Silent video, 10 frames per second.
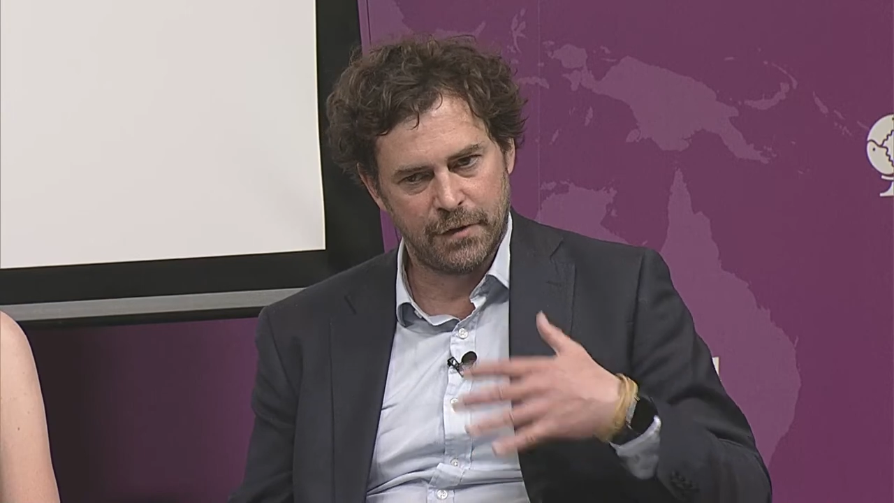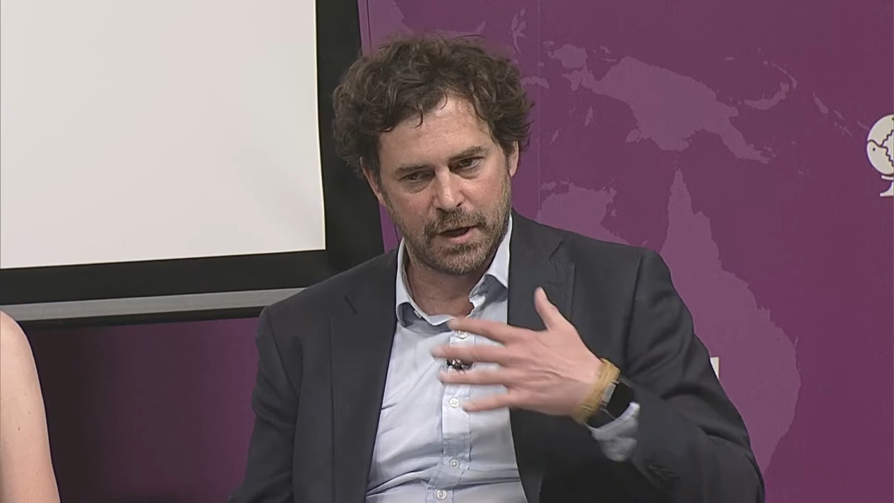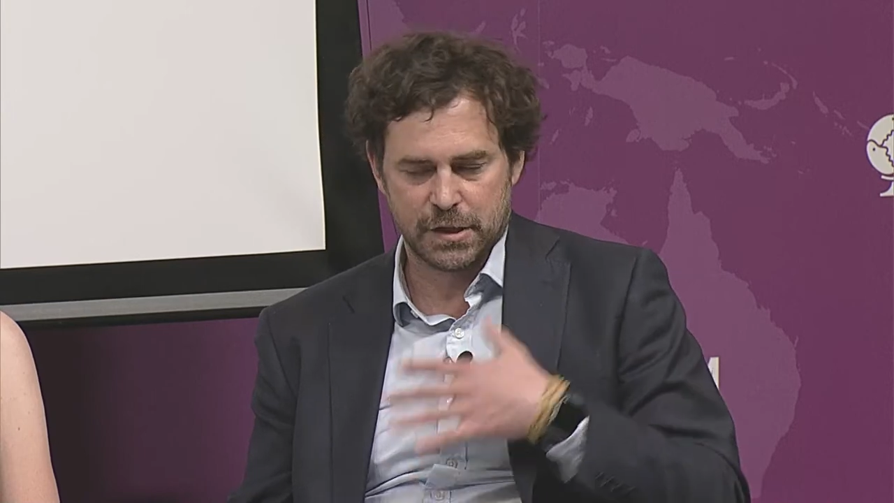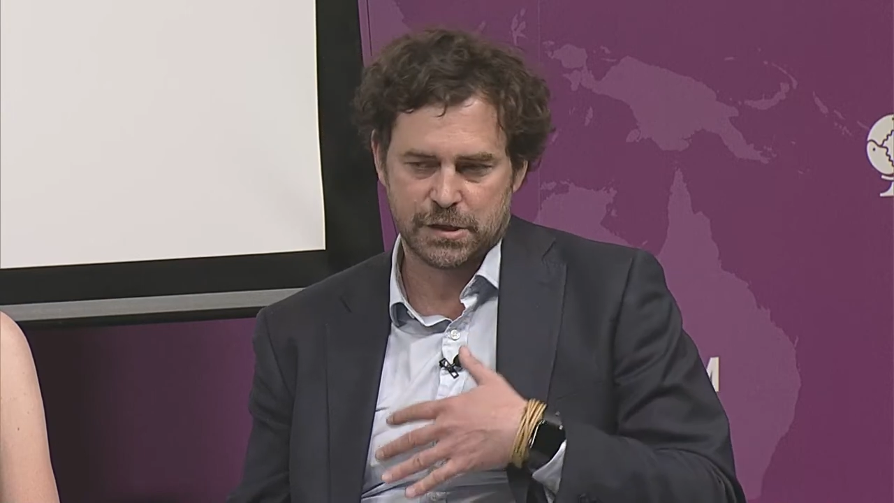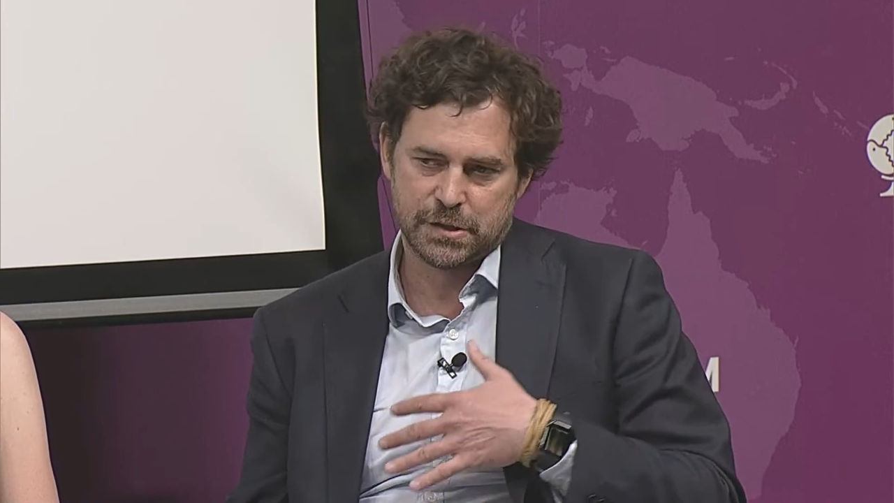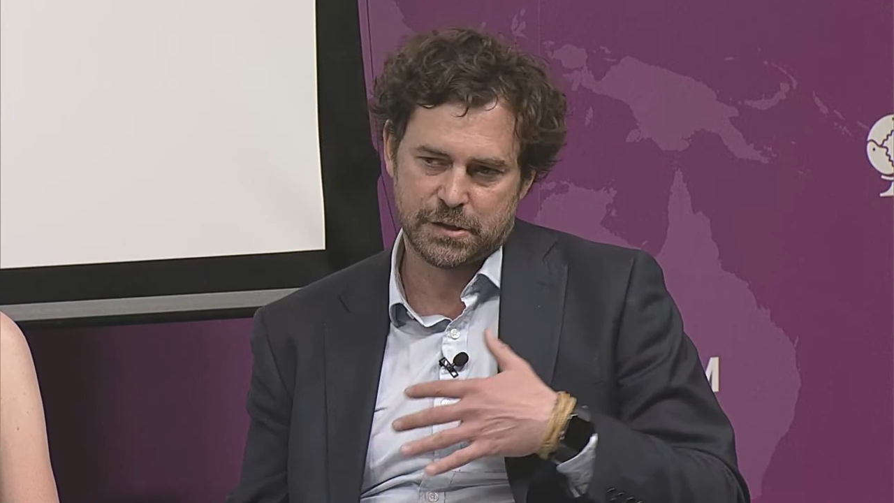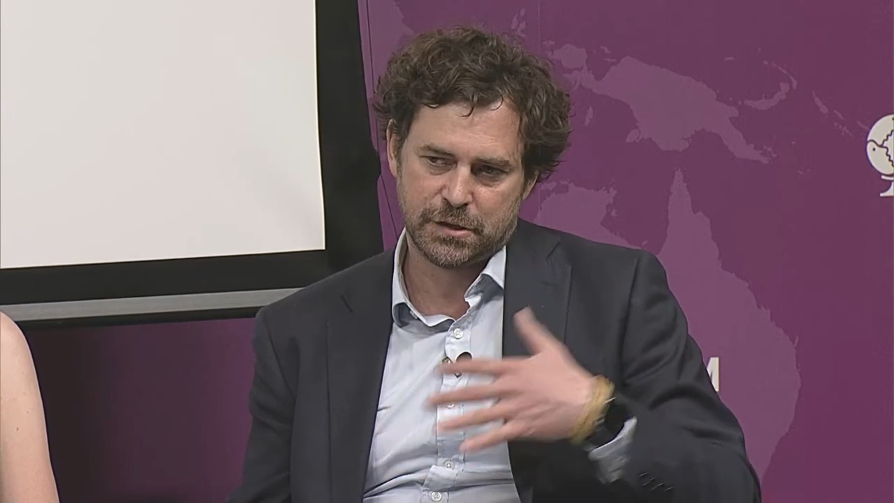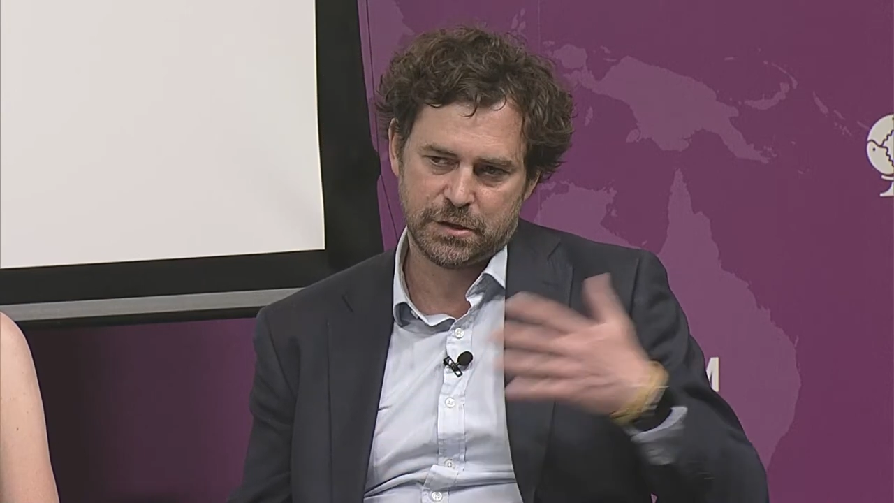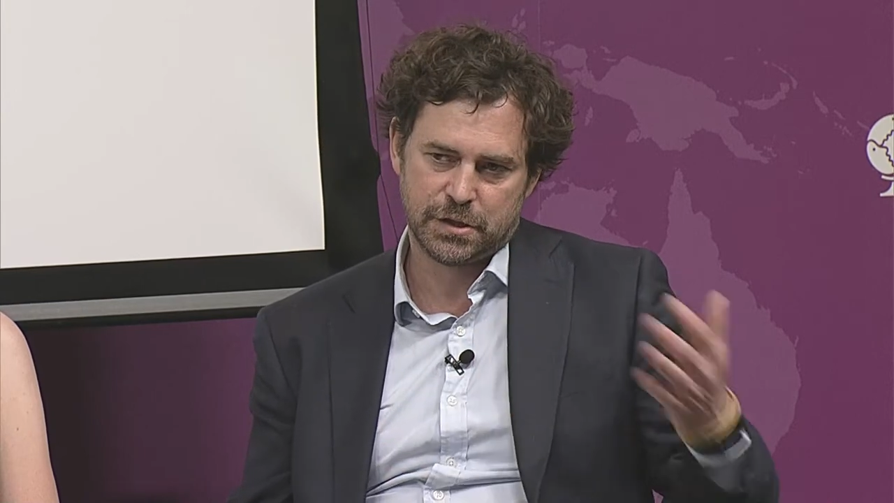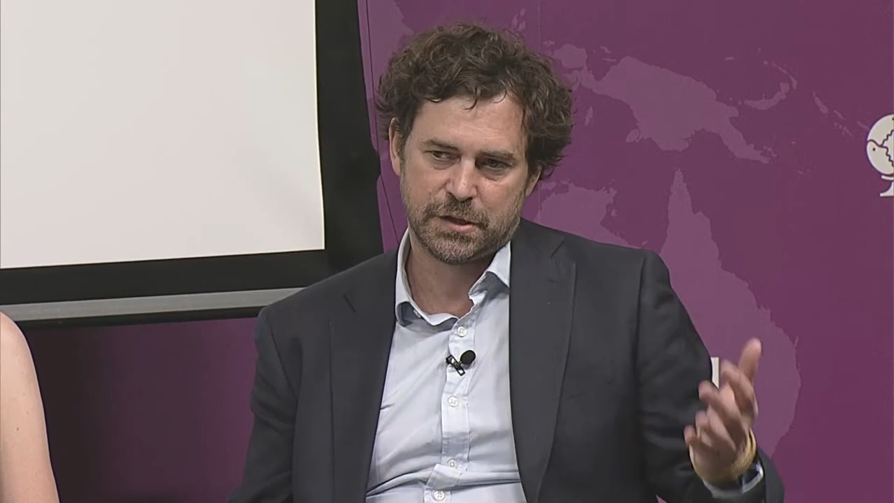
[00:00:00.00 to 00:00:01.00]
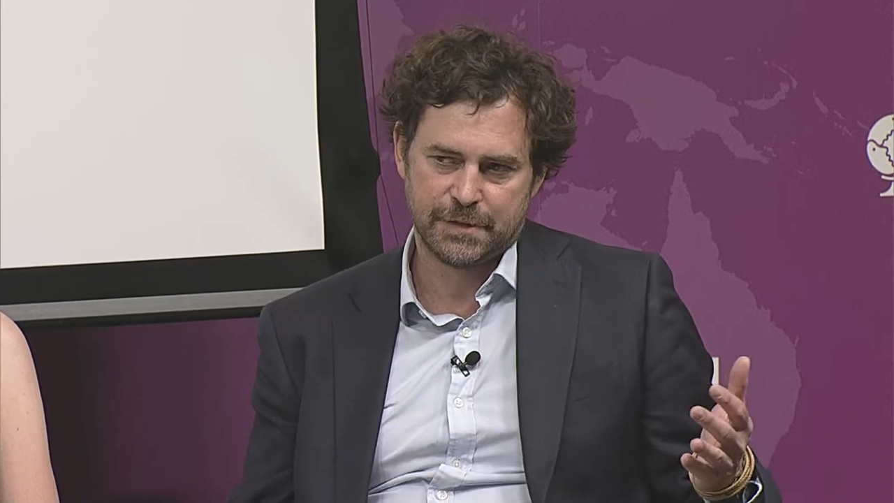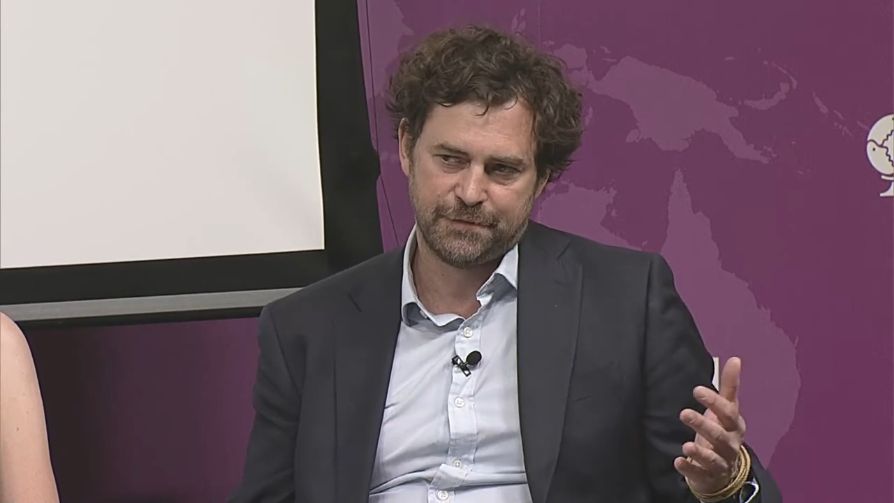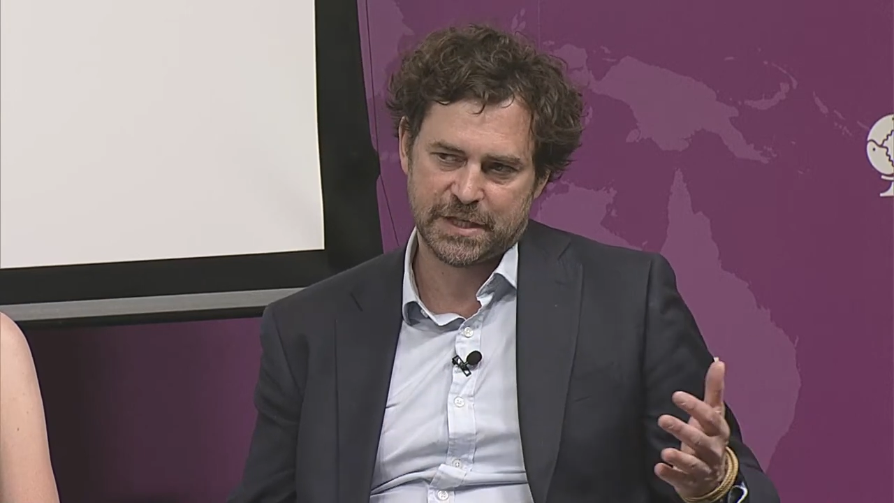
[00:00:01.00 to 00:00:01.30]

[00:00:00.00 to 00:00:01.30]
financial institutions,